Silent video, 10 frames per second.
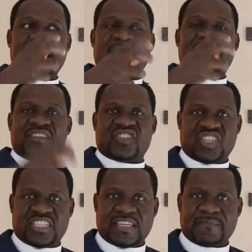every
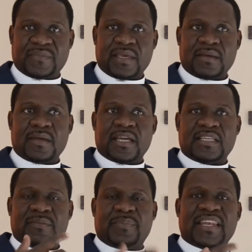city, uh,
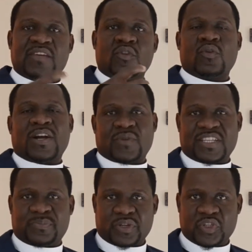depending on what was
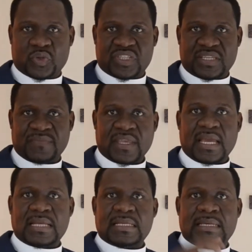produced
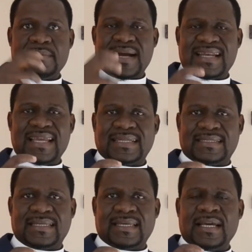and he
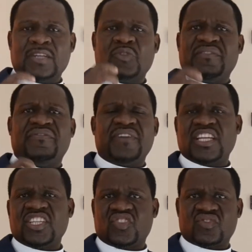managed to be
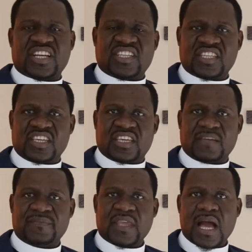very strategic
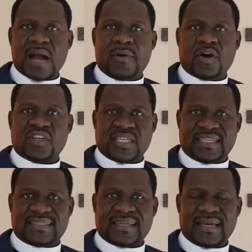about
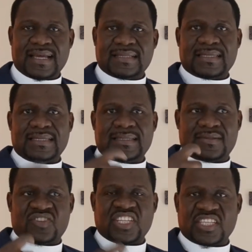it. And his
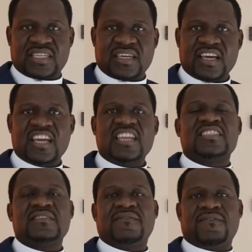strategy is
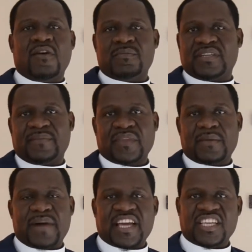informed
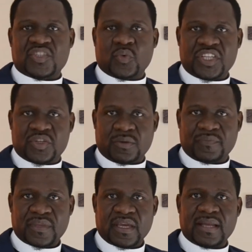by his wisdom.
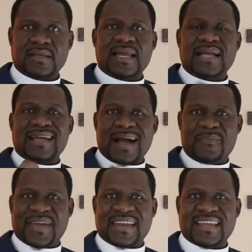And that
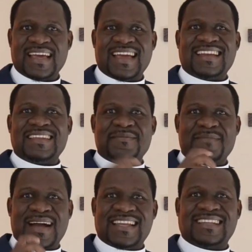happened, and he
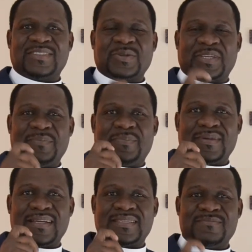managed to keep
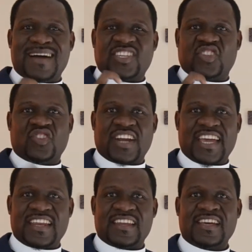as much
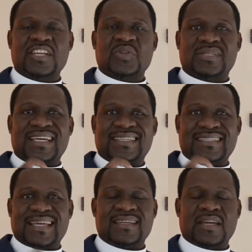grain to
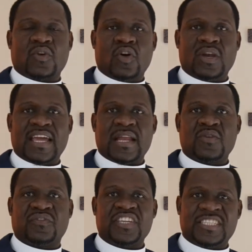sustain the whole land
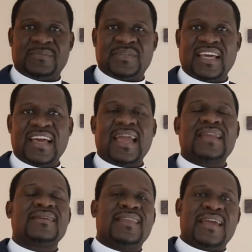of Egypt
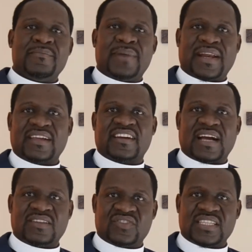and neighboring
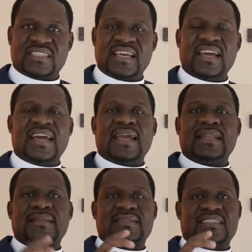countries
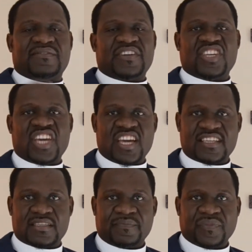in the seven
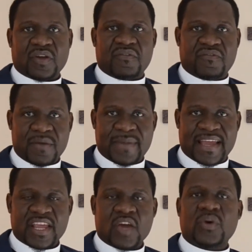years of famine.
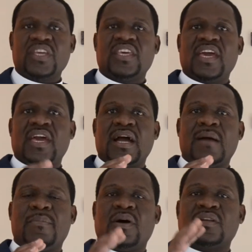We hear
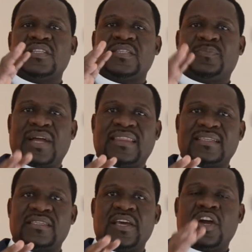about these
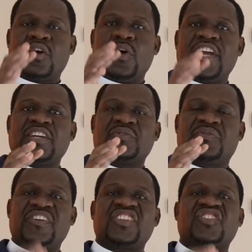brothers going to
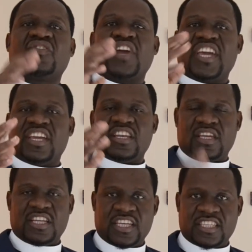fetch grain
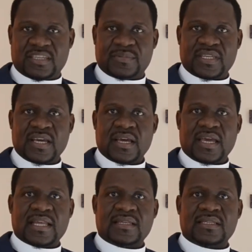in Egypt.
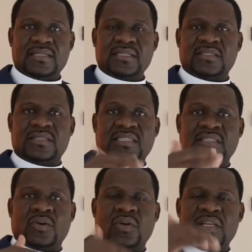And it is, this is
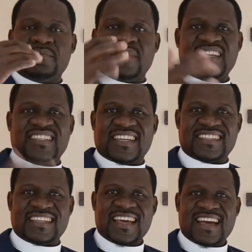the only
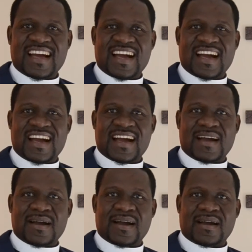mentioned
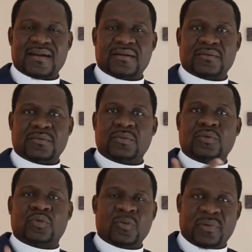uh,
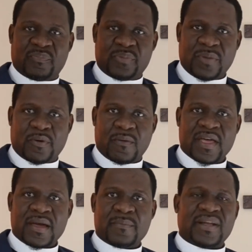group of people,
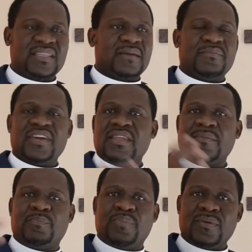but there are
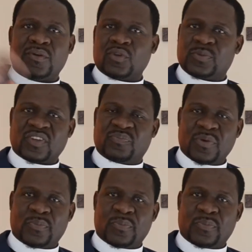many groups of people